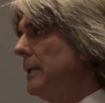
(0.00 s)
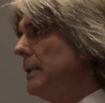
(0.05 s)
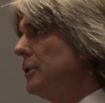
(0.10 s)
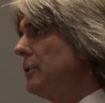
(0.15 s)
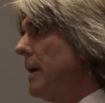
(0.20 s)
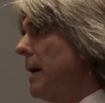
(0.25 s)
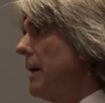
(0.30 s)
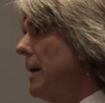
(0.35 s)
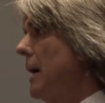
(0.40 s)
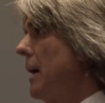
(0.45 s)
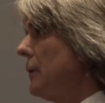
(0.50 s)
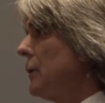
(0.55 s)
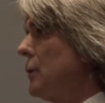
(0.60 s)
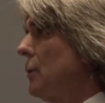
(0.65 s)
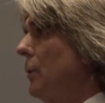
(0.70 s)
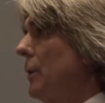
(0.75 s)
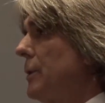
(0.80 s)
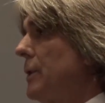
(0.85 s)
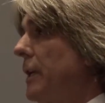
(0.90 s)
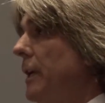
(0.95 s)
They try to
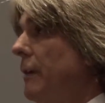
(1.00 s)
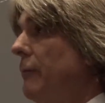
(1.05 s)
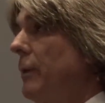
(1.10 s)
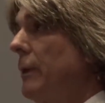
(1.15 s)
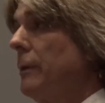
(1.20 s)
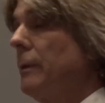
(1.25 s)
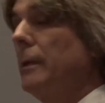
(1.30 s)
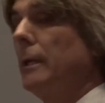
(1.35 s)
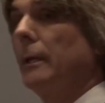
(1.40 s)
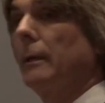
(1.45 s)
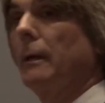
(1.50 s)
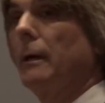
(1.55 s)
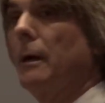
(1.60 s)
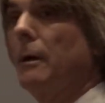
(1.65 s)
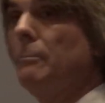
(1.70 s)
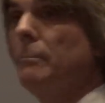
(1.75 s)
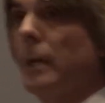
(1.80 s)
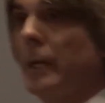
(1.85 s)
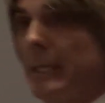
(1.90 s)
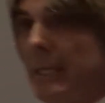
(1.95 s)
outsource everything. I'll